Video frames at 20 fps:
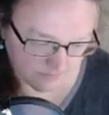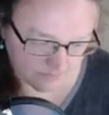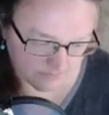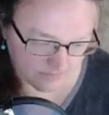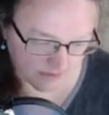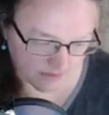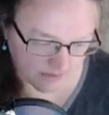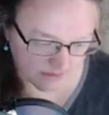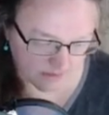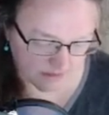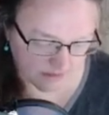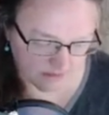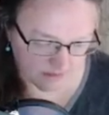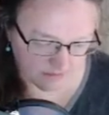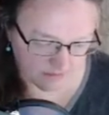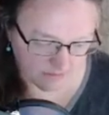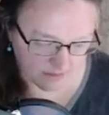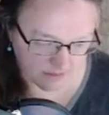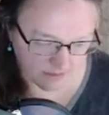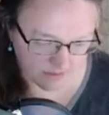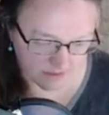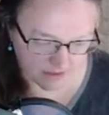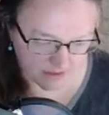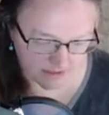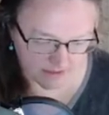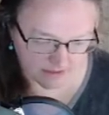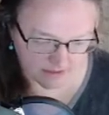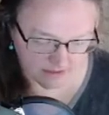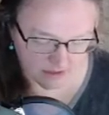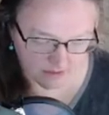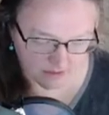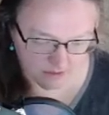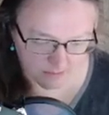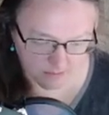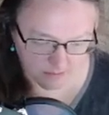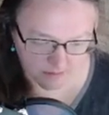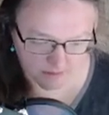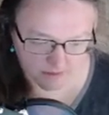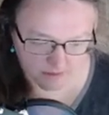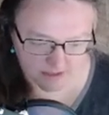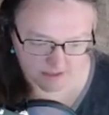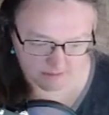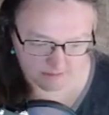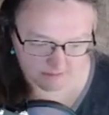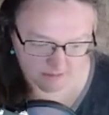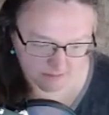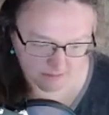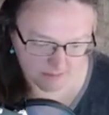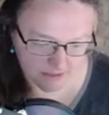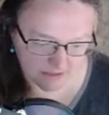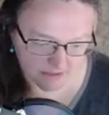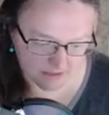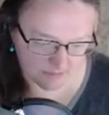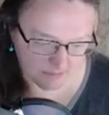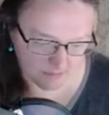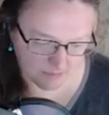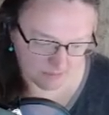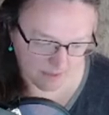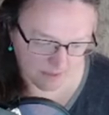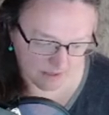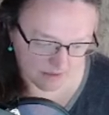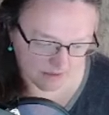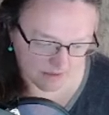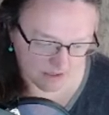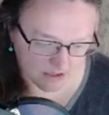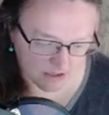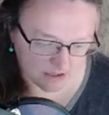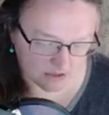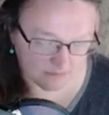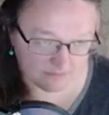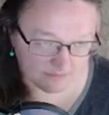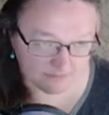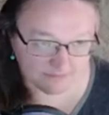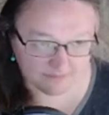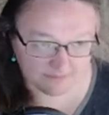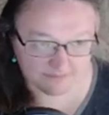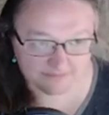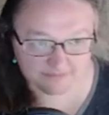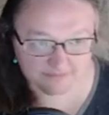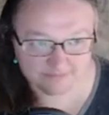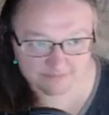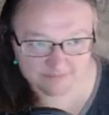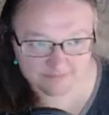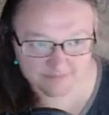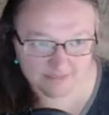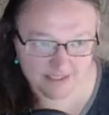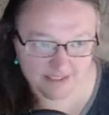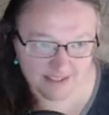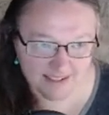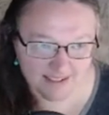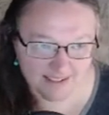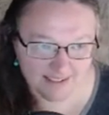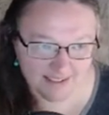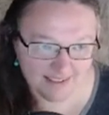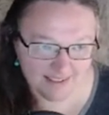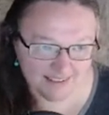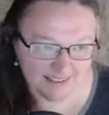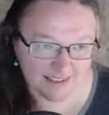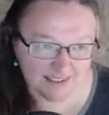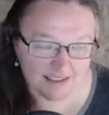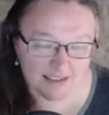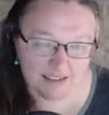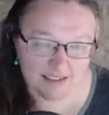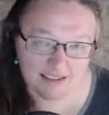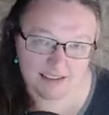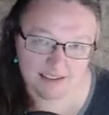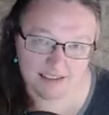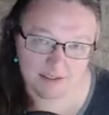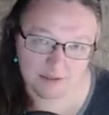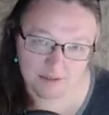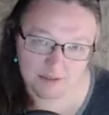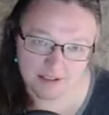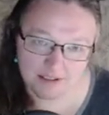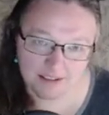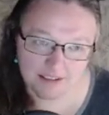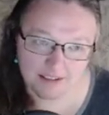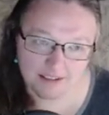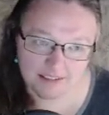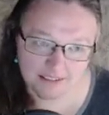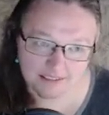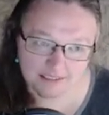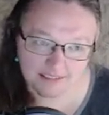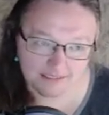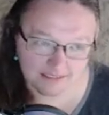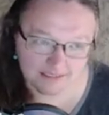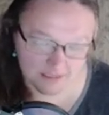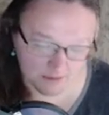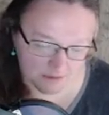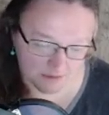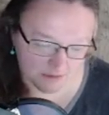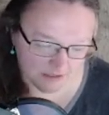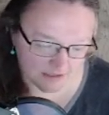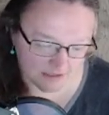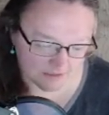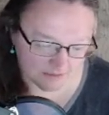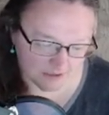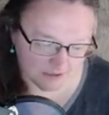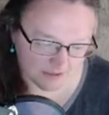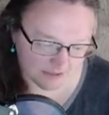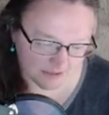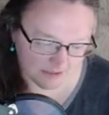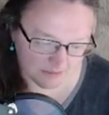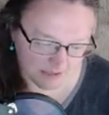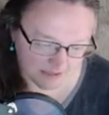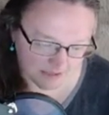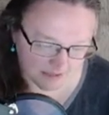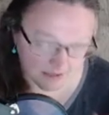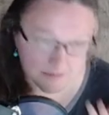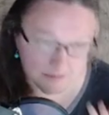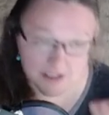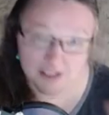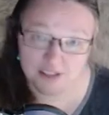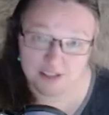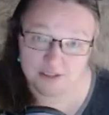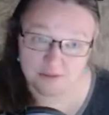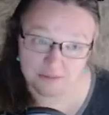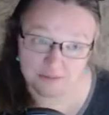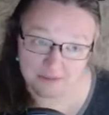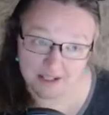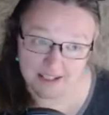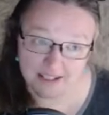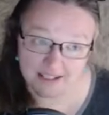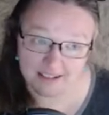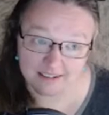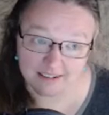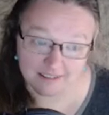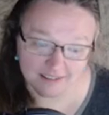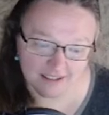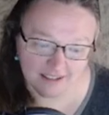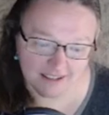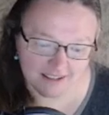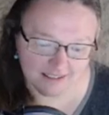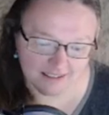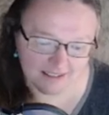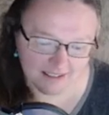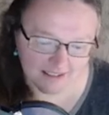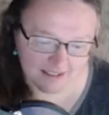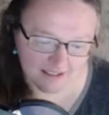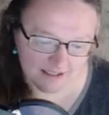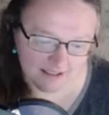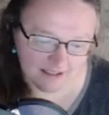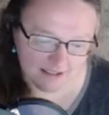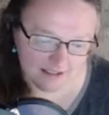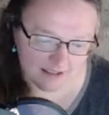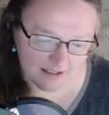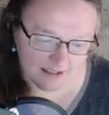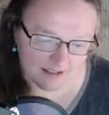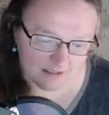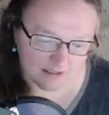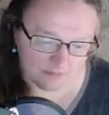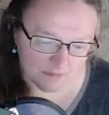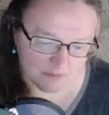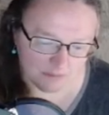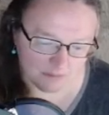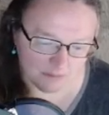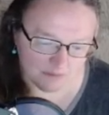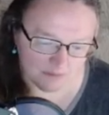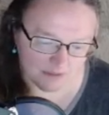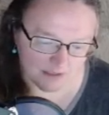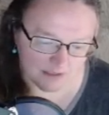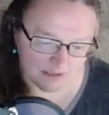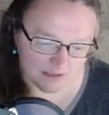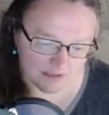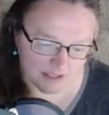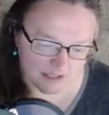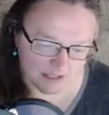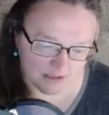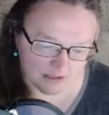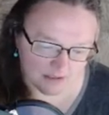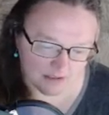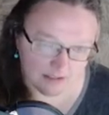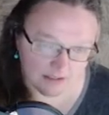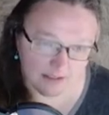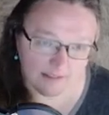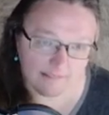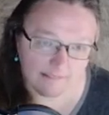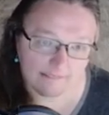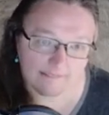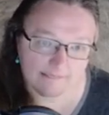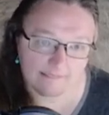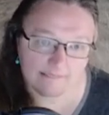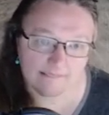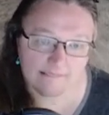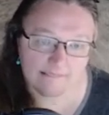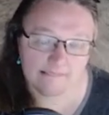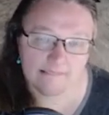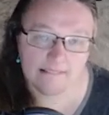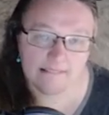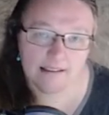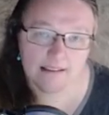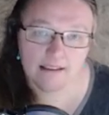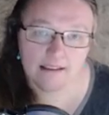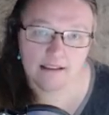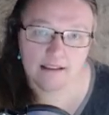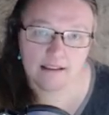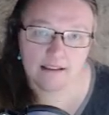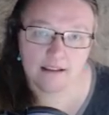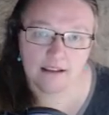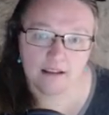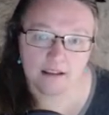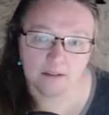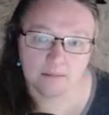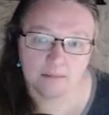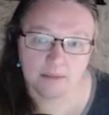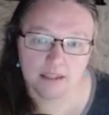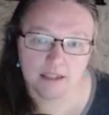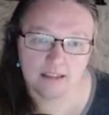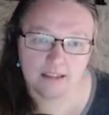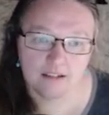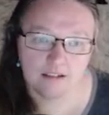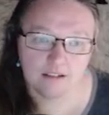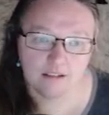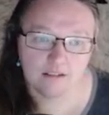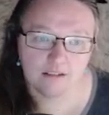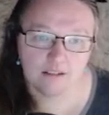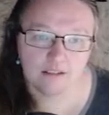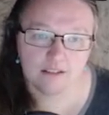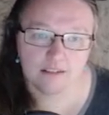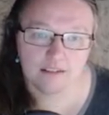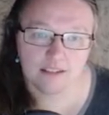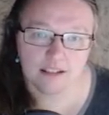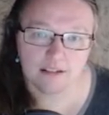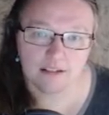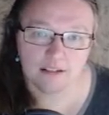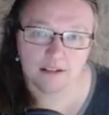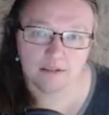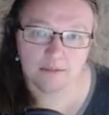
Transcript: Um, I was going to call it Progressive Feminism in Marriage. And this sort of, sort of, well, anyway, let me just read it, okay? I'm going to move this actually up here because that'll help me